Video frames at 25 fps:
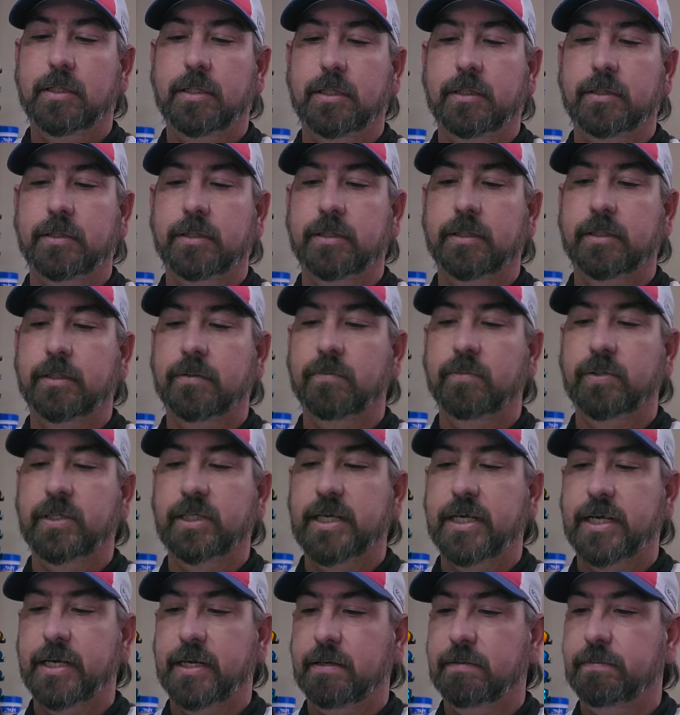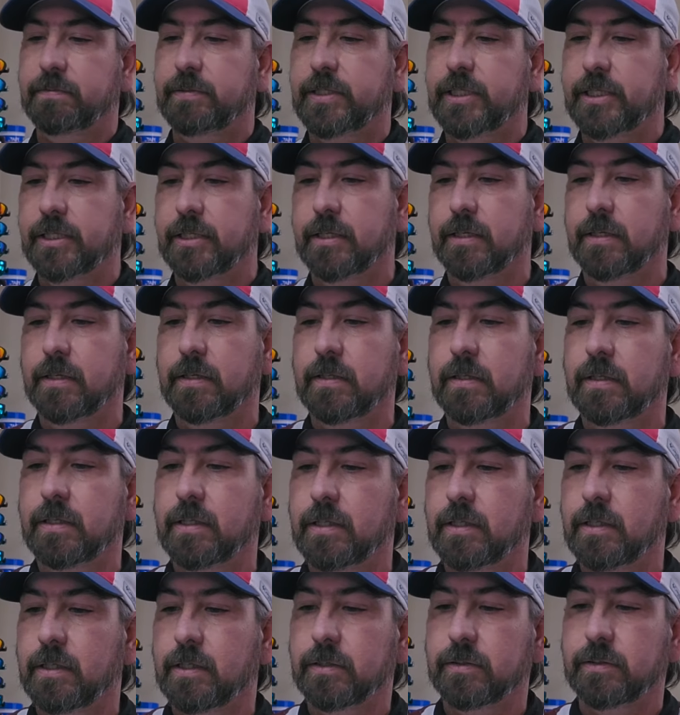And then we have here
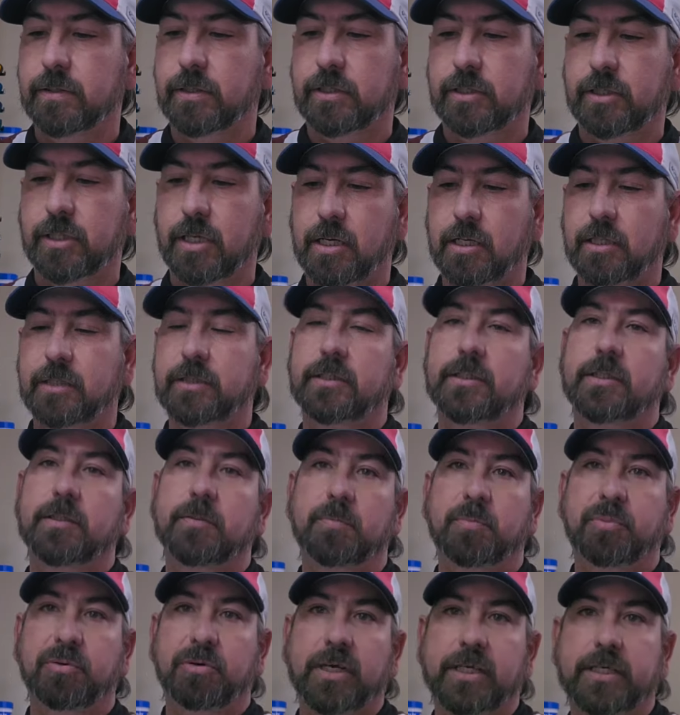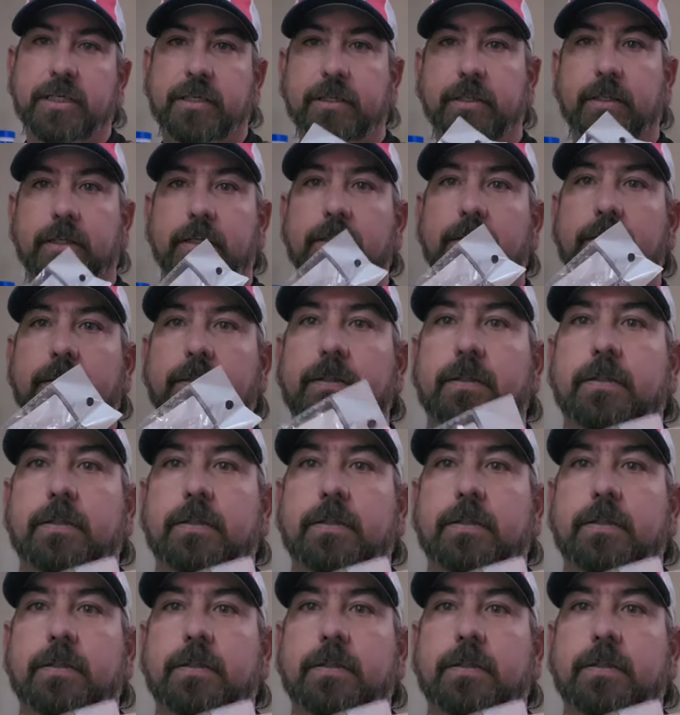the Toxic Predator.